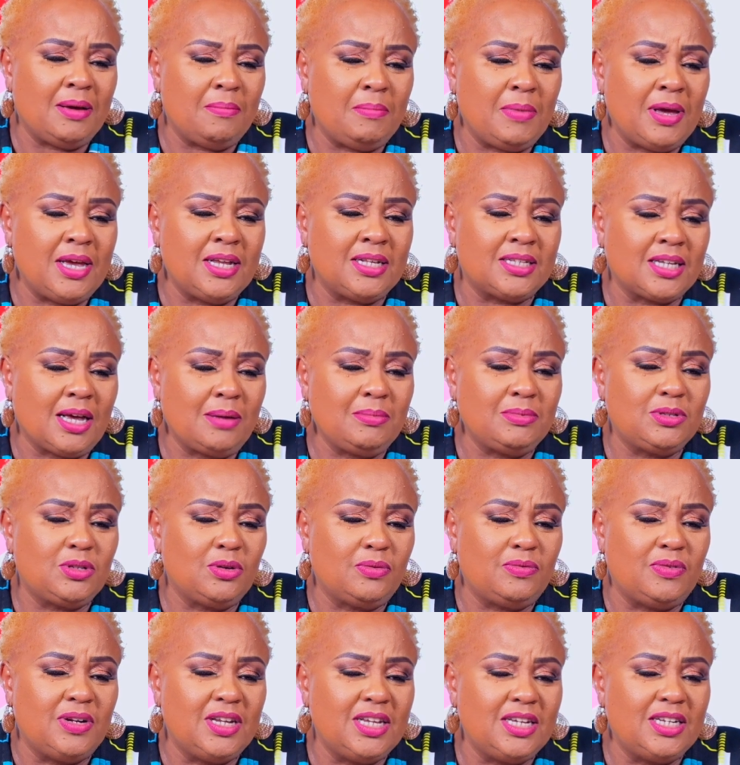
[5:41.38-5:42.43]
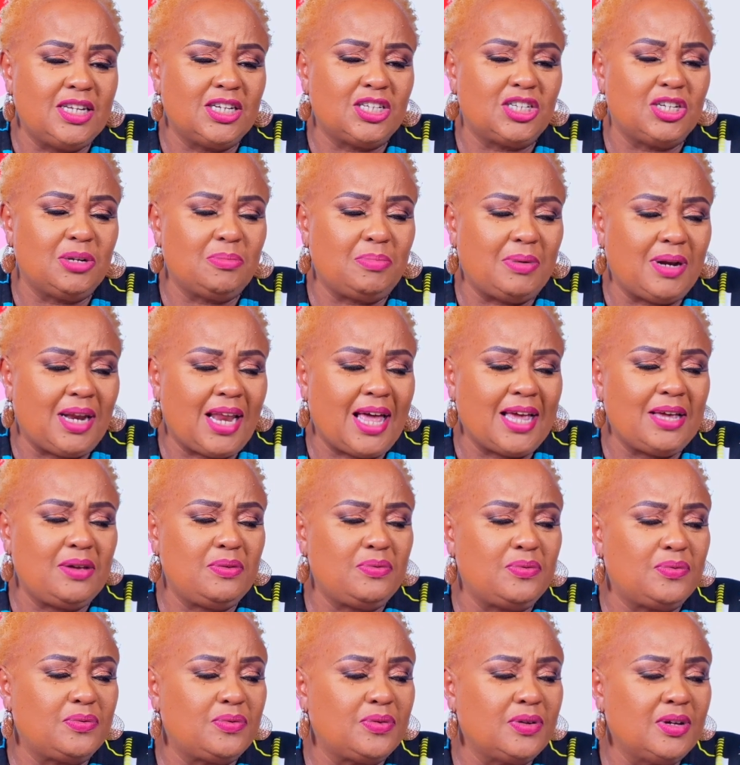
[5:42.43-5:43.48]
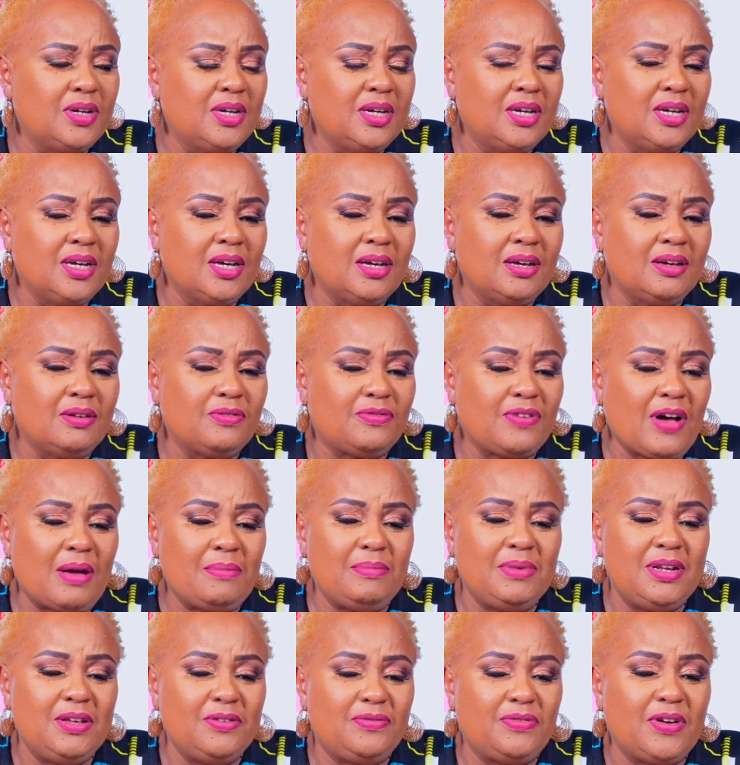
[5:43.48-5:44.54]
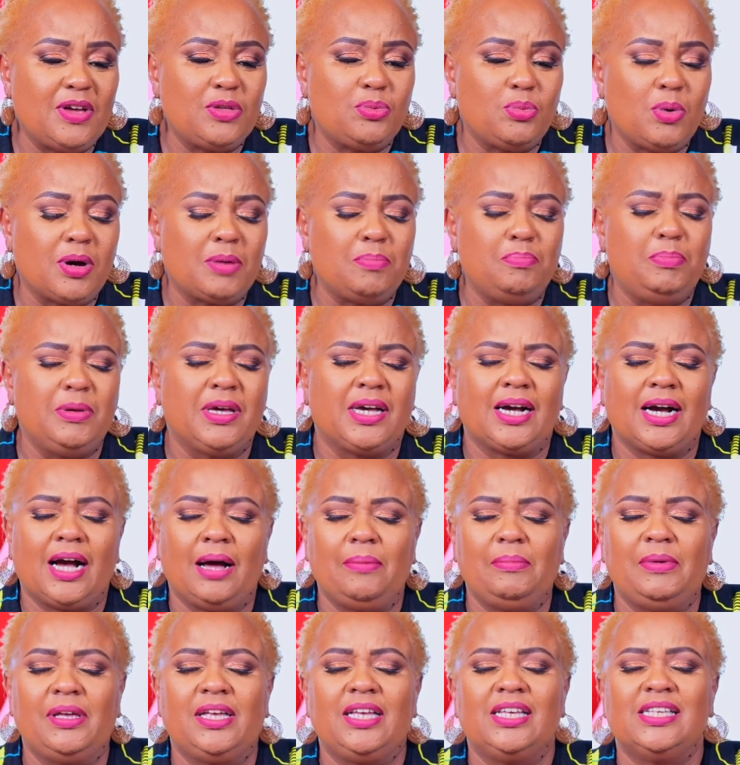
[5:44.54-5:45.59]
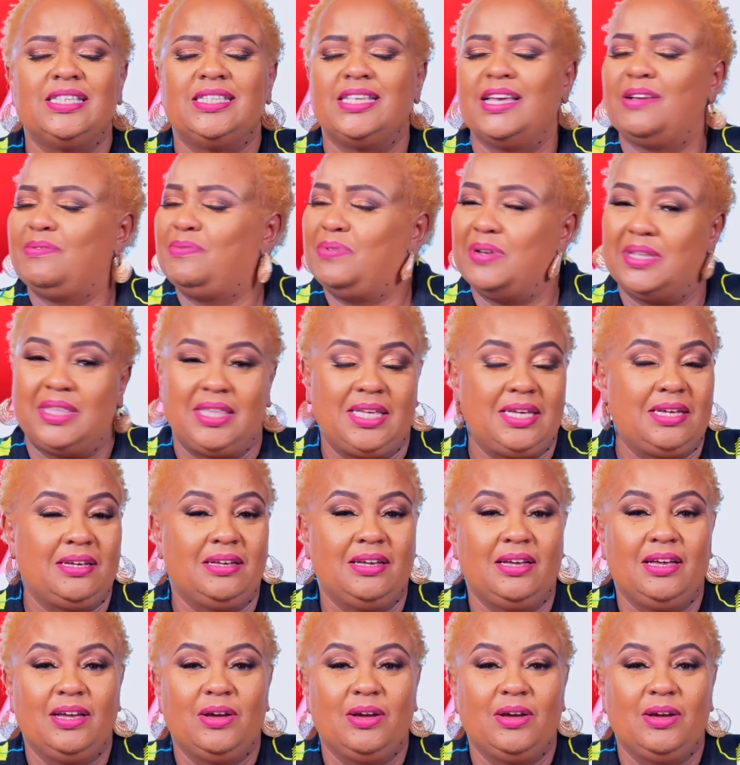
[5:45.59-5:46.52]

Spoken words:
in terms of leadership, life, family, faith work, becoming is everything.